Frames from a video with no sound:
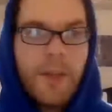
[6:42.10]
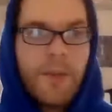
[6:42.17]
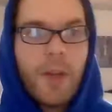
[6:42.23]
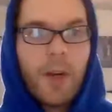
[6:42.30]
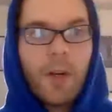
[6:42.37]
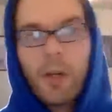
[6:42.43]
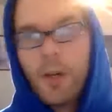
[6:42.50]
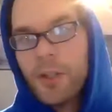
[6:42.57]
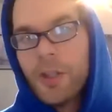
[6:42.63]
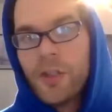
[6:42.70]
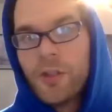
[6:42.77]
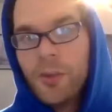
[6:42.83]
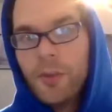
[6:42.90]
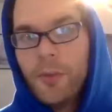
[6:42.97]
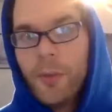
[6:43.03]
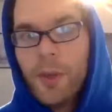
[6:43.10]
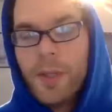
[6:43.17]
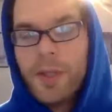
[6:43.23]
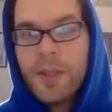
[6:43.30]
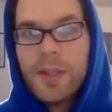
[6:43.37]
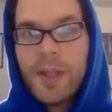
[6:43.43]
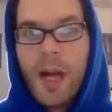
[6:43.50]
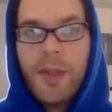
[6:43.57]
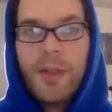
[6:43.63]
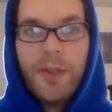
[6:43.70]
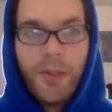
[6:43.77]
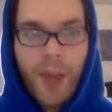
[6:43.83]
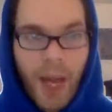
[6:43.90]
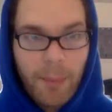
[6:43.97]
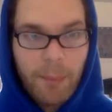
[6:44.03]
If there are additional voices on
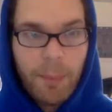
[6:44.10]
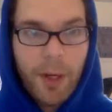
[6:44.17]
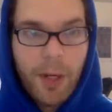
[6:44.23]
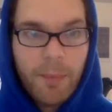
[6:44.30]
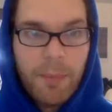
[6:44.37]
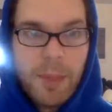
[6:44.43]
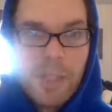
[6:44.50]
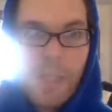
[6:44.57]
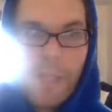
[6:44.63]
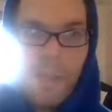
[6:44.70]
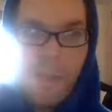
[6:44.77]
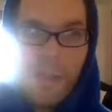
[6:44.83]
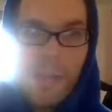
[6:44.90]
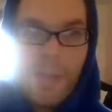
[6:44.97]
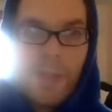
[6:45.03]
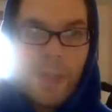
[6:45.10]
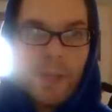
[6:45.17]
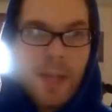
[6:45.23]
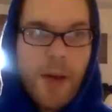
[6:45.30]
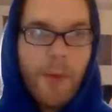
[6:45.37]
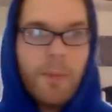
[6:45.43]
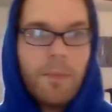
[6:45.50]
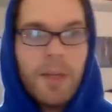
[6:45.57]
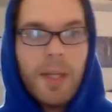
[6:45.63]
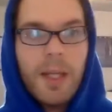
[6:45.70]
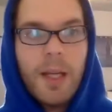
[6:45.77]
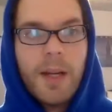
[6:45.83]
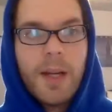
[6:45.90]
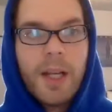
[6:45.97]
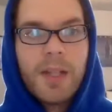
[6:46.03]
that part in particular, I think that would be
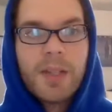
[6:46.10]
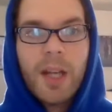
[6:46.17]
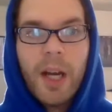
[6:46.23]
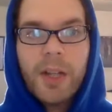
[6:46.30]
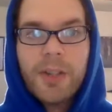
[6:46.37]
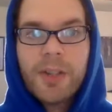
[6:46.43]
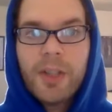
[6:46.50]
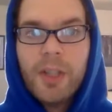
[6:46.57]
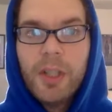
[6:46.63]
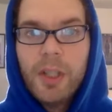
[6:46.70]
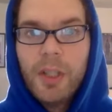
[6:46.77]
a nice touch.